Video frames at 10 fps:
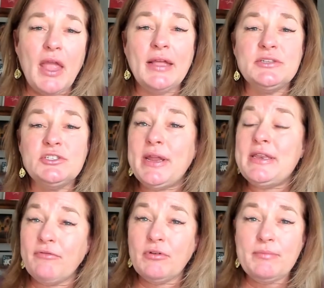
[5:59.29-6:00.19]
And so I
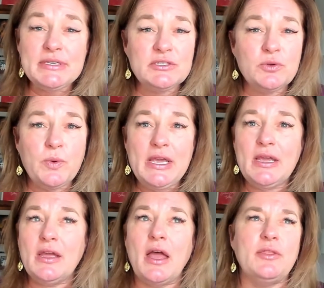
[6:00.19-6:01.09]
never missed a
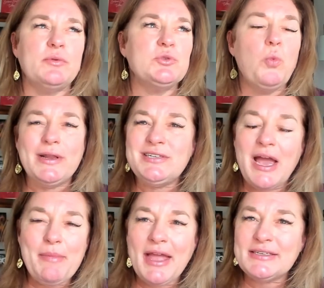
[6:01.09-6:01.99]
week. There was one
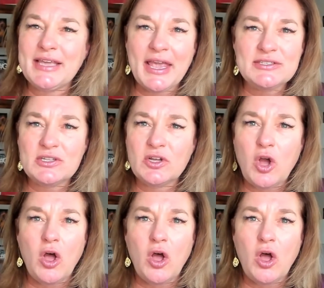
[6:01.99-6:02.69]
time I had to cancel a